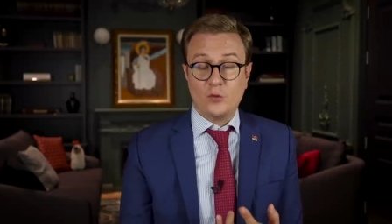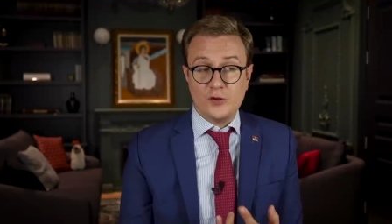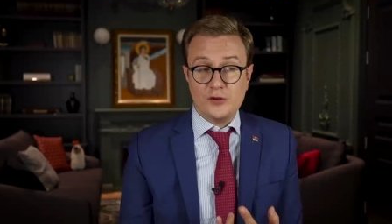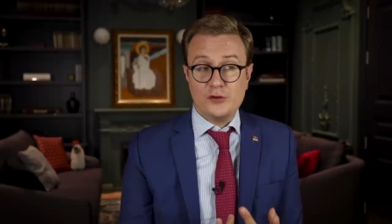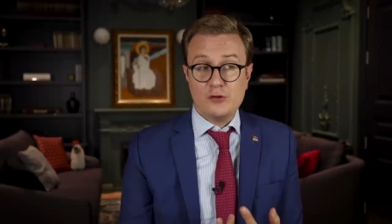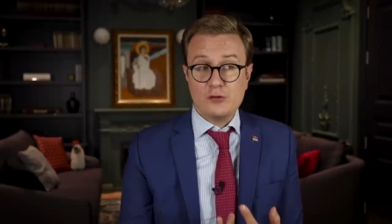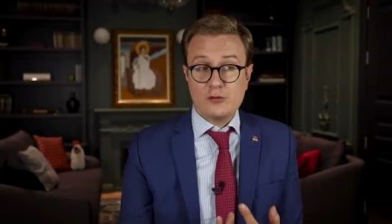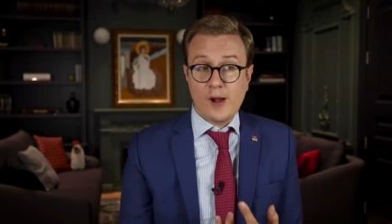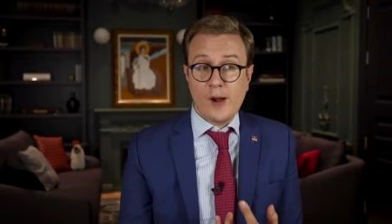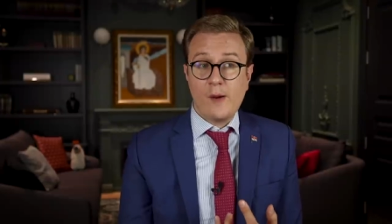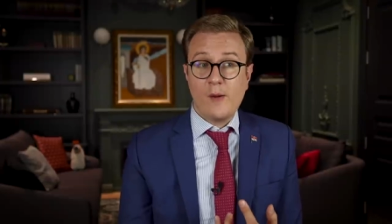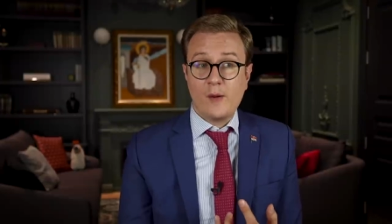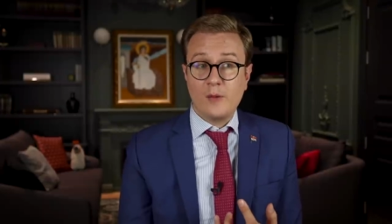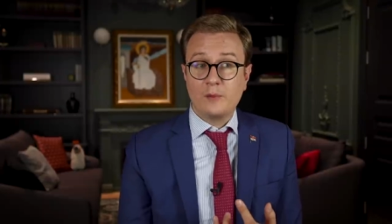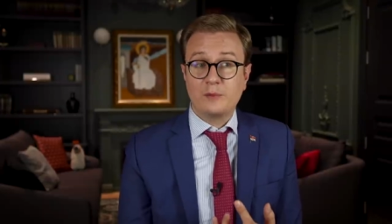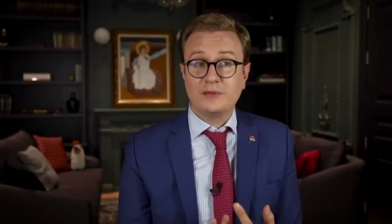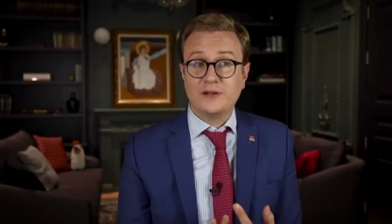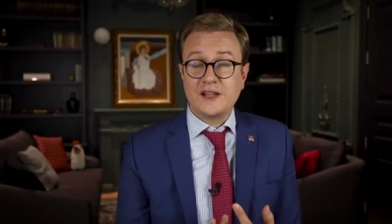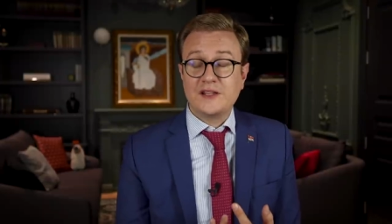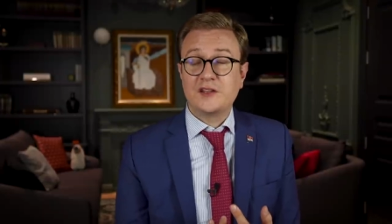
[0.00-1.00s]
When you go
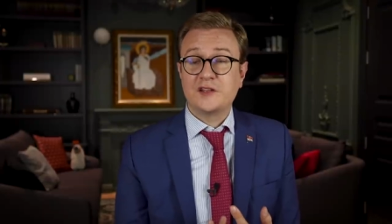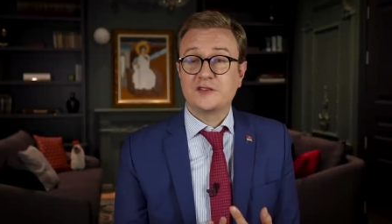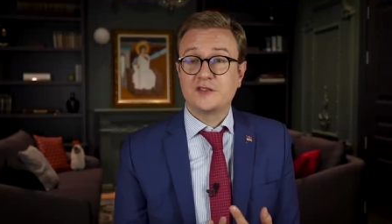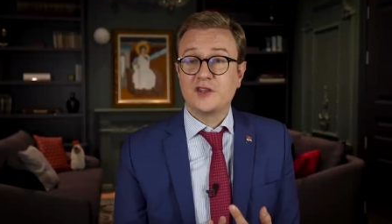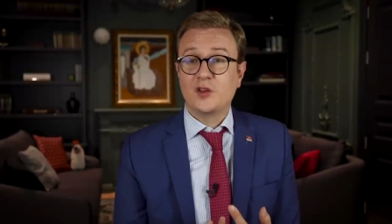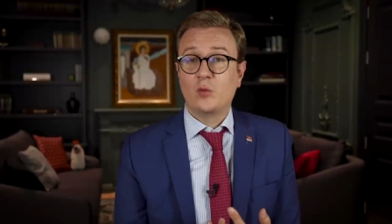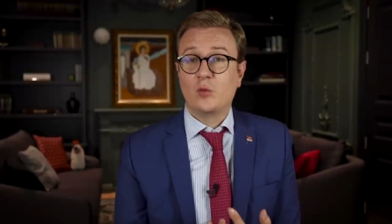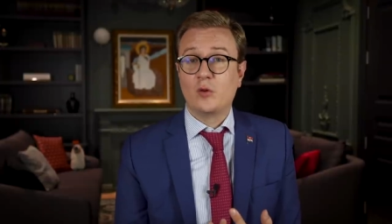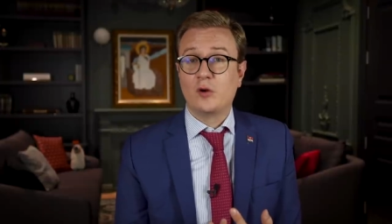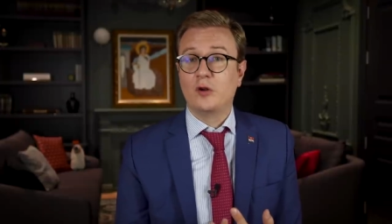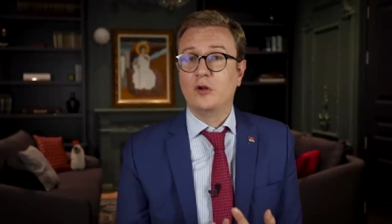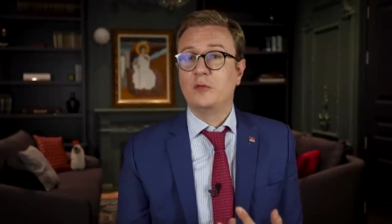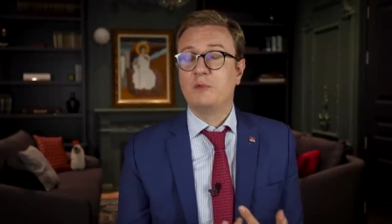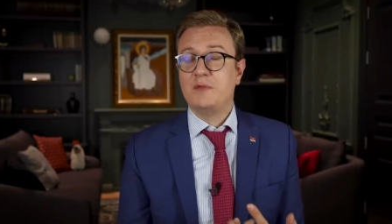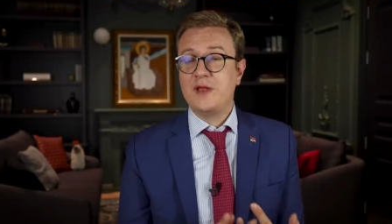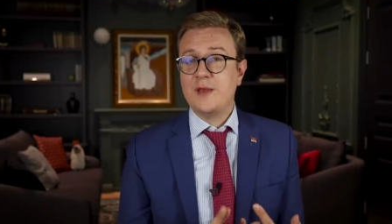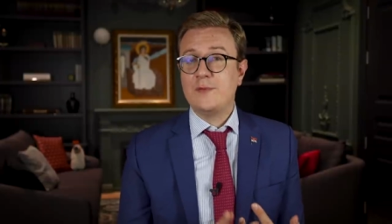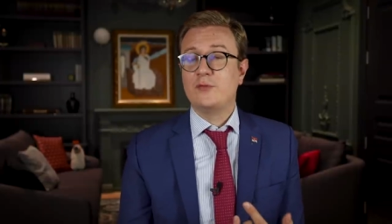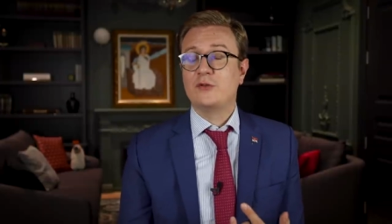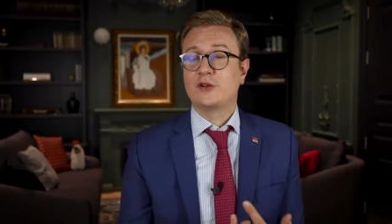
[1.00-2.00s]
places in the world,
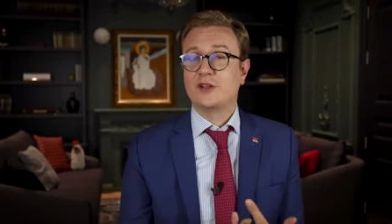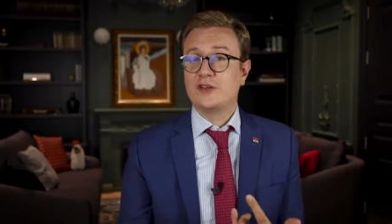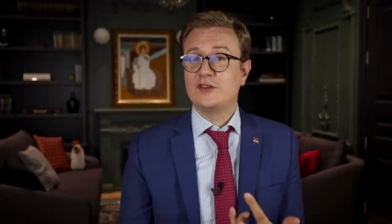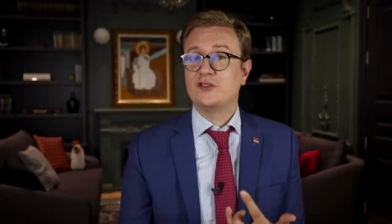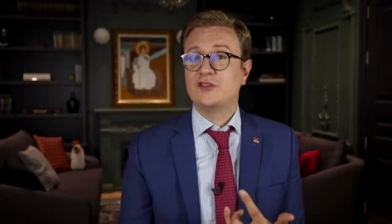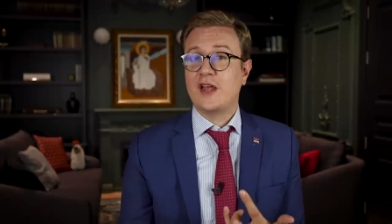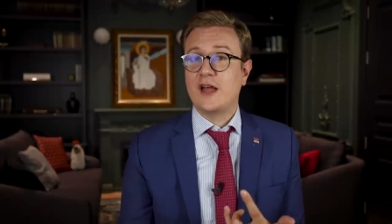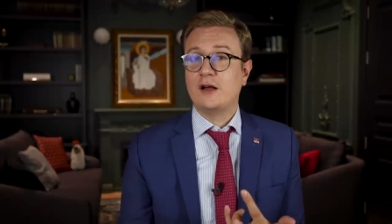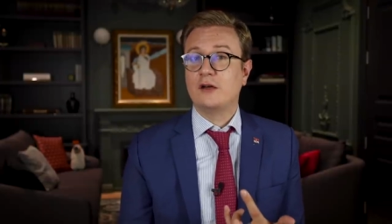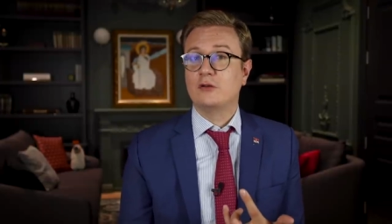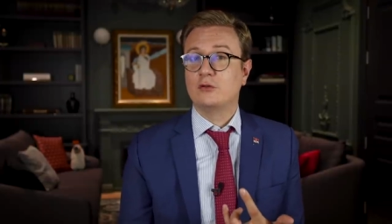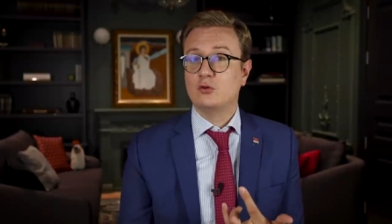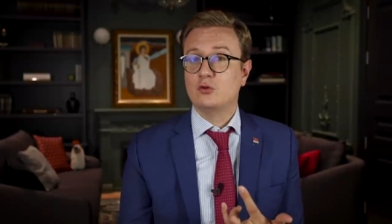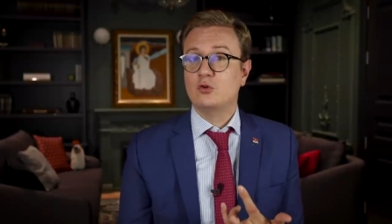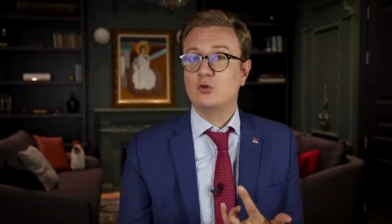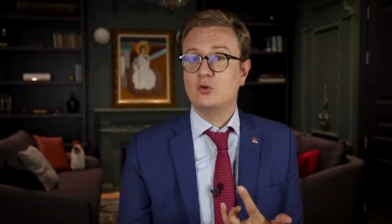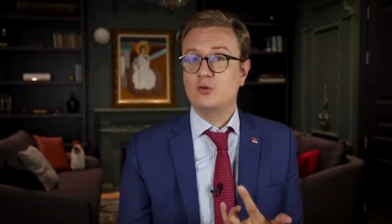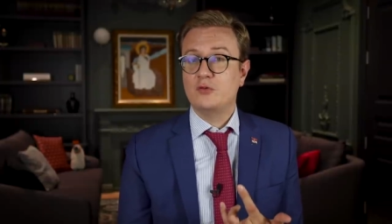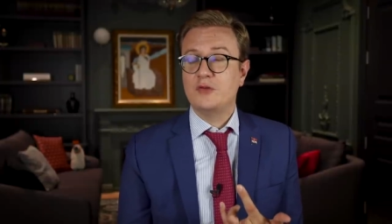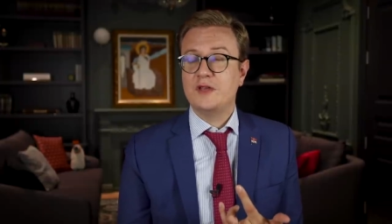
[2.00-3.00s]
people can tell
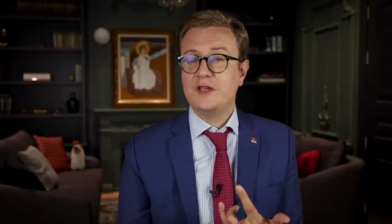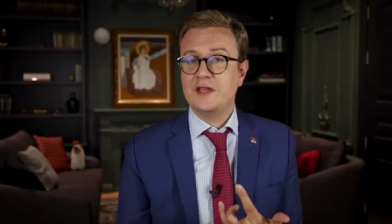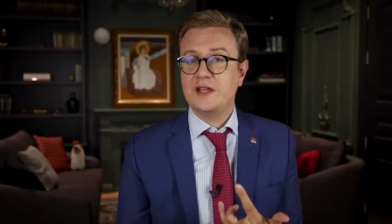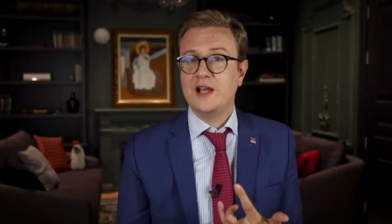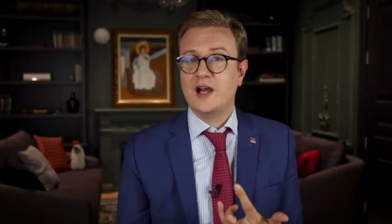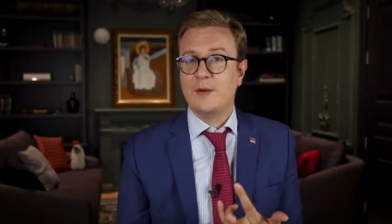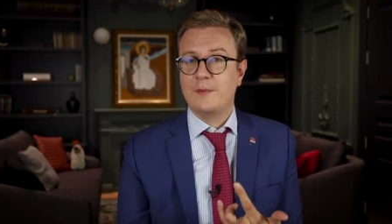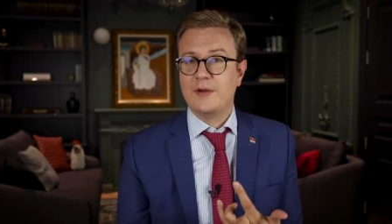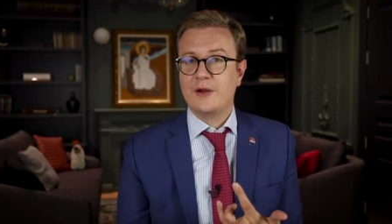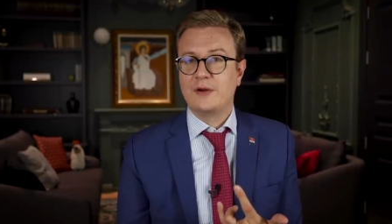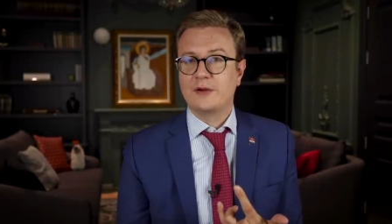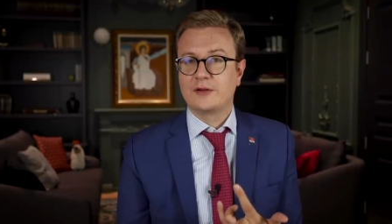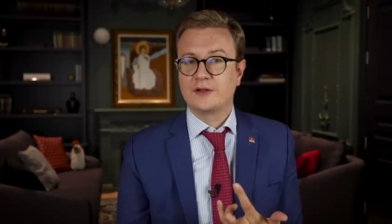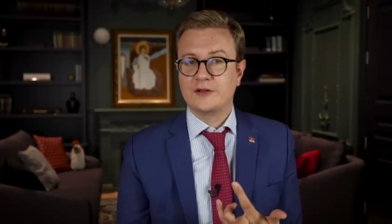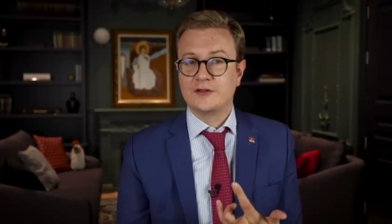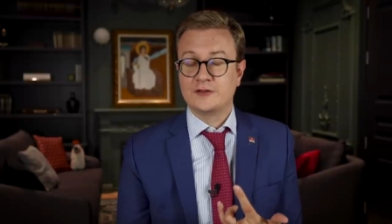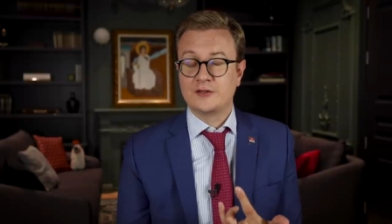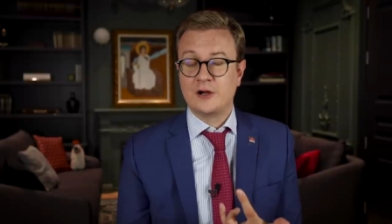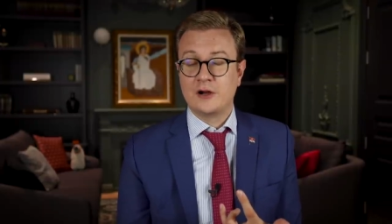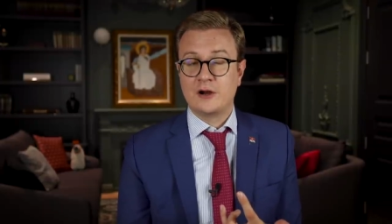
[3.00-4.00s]
who the
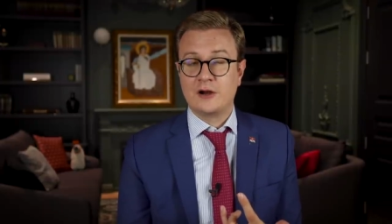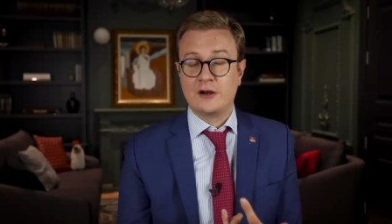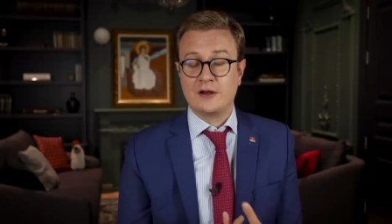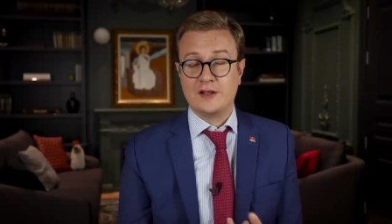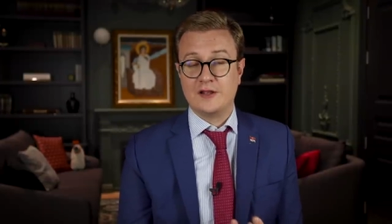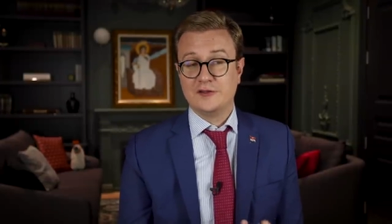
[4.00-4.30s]
Americans are.